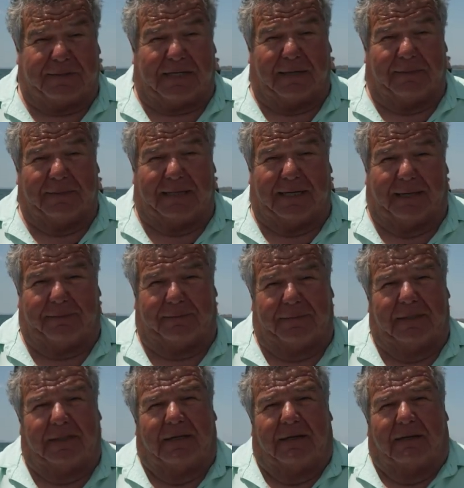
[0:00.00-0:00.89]
coming up
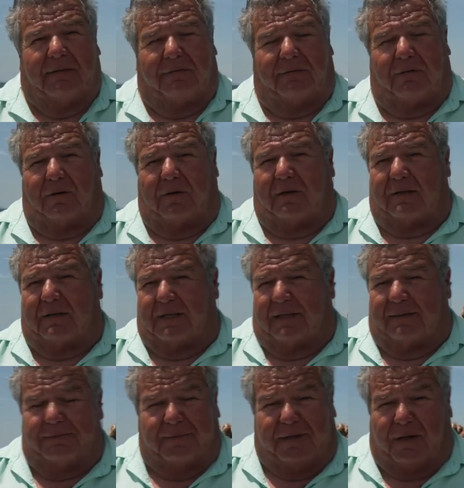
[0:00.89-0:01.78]

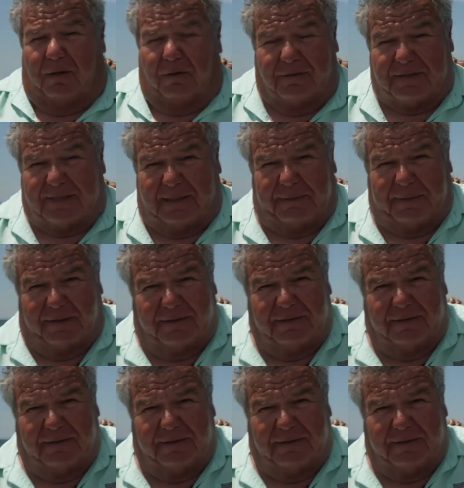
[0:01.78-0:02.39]
for the whole summer.